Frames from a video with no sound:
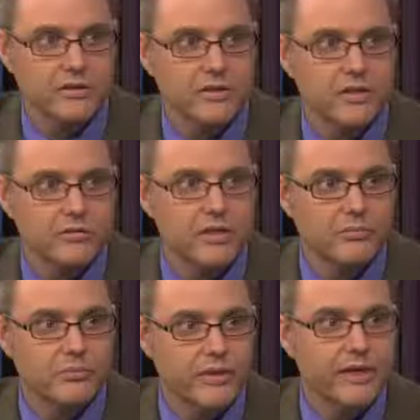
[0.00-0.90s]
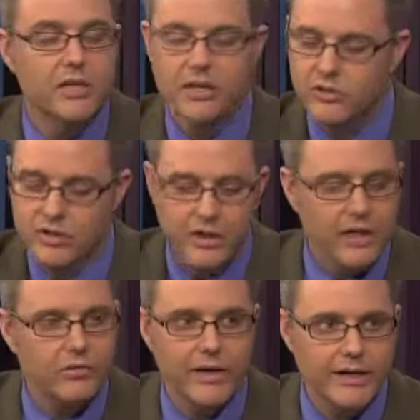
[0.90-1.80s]
silicone implant, you can
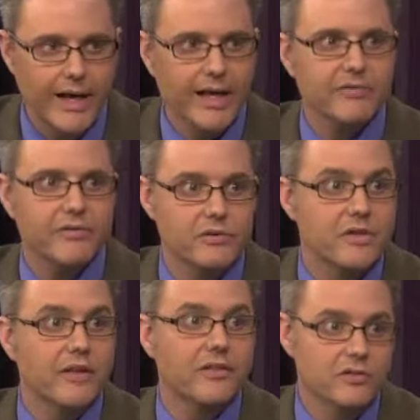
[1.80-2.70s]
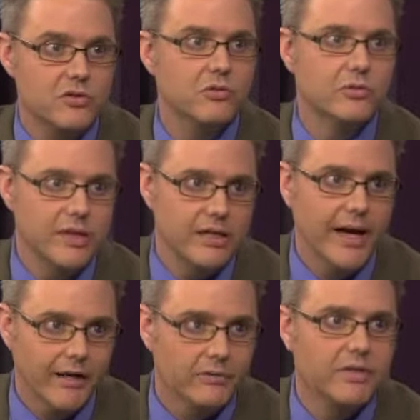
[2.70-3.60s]
cut it right in half and there's nothing to leak
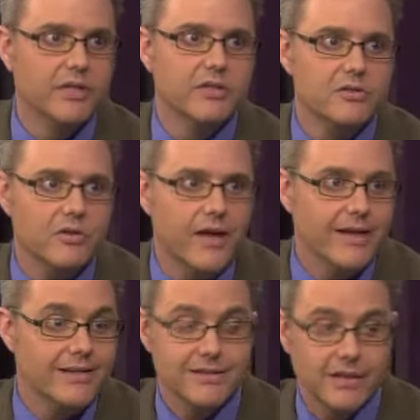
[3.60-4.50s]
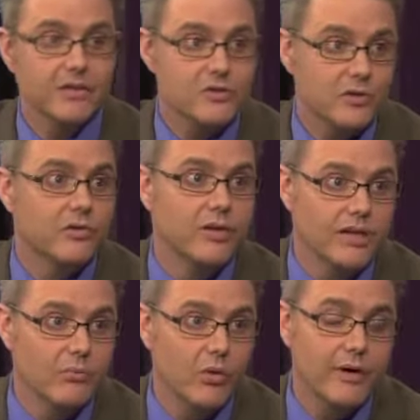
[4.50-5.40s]
out. So that isn't a concern
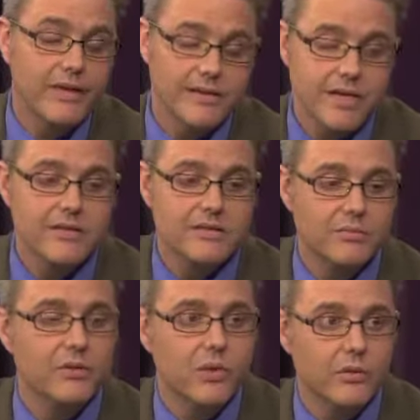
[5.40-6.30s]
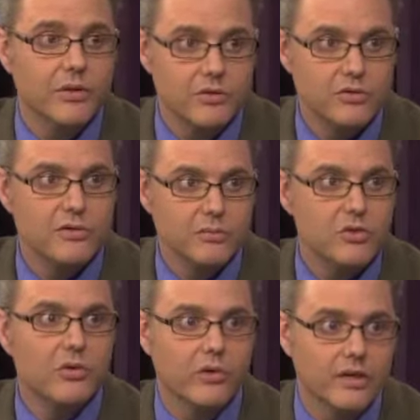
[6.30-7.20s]
anymore. And that tends to be what we use the
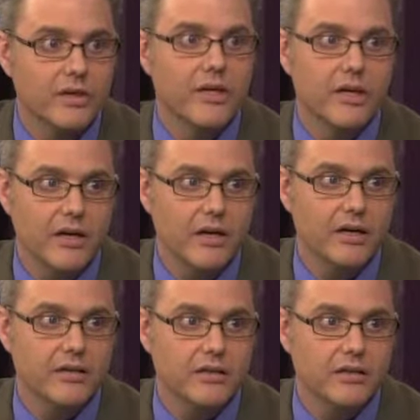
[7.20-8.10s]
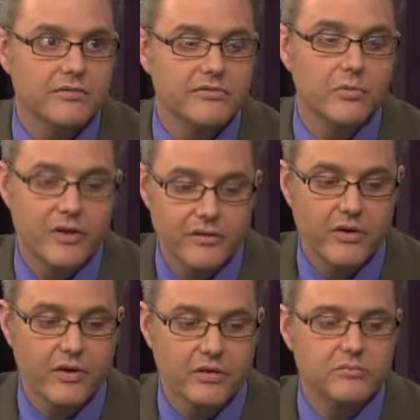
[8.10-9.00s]
majority of with
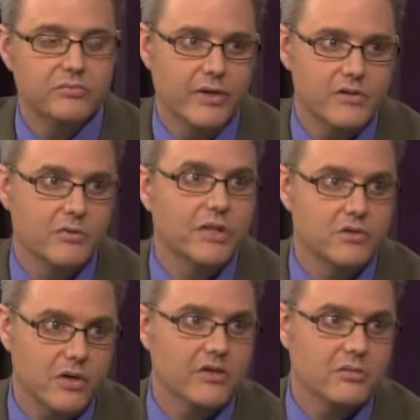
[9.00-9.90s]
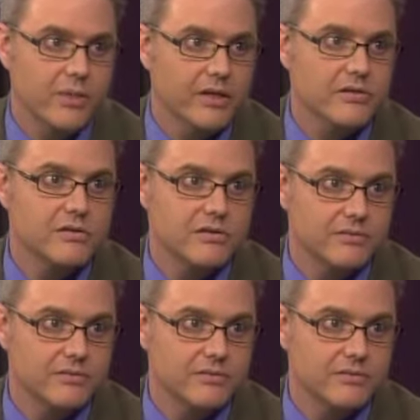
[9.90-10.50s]
our breast reconstruction patients.